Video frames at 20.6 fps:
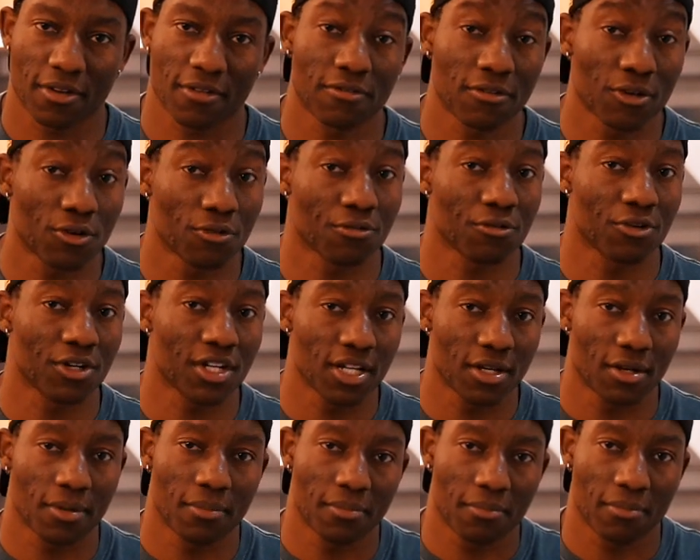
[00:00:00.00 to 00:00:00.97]
feel
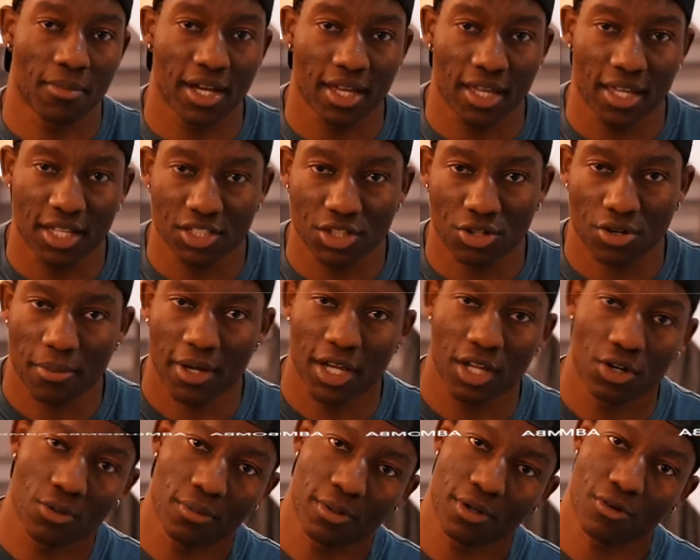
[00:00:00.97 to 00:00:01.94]
free. My Instagram
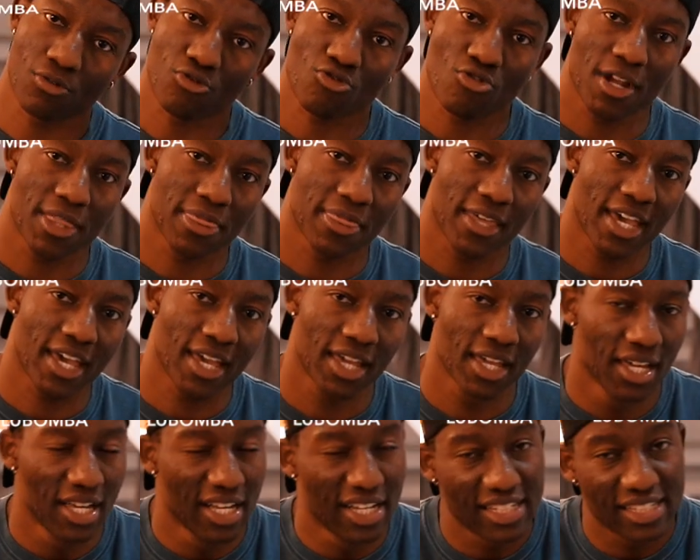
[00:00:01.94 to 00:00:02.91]
handle will be right there.
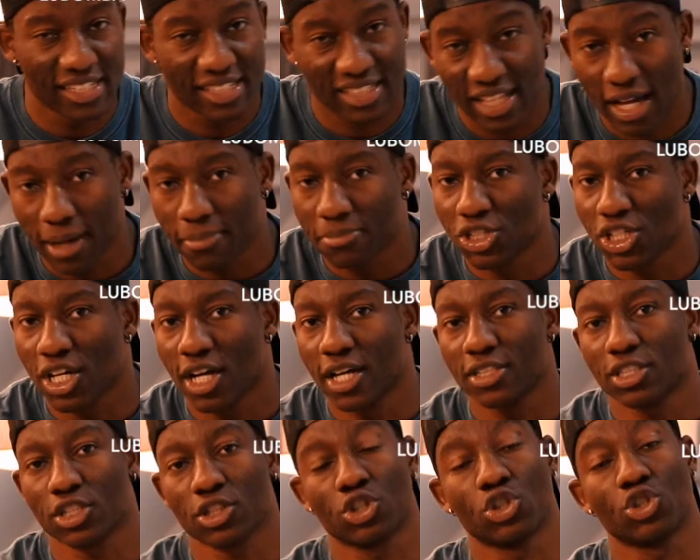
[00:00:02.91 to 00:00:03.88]

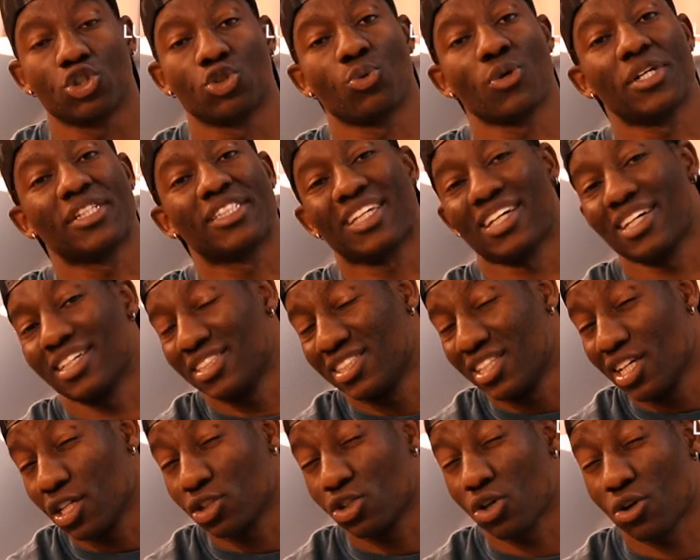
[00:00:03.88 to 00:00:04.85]
Snapchat, Twitter,
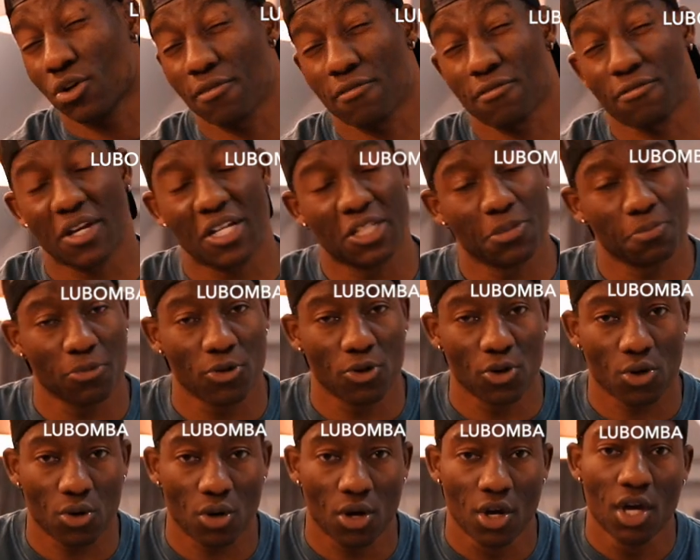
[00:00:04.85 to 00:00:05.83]
TikTok, and
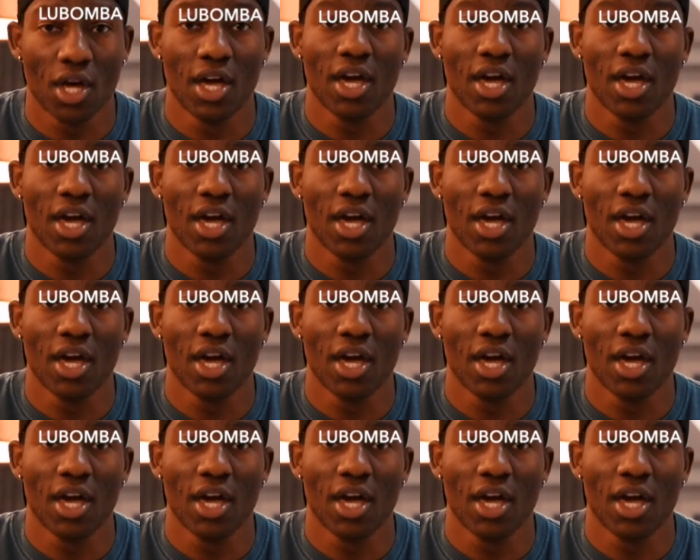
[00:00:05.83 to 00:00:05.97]
Facebook.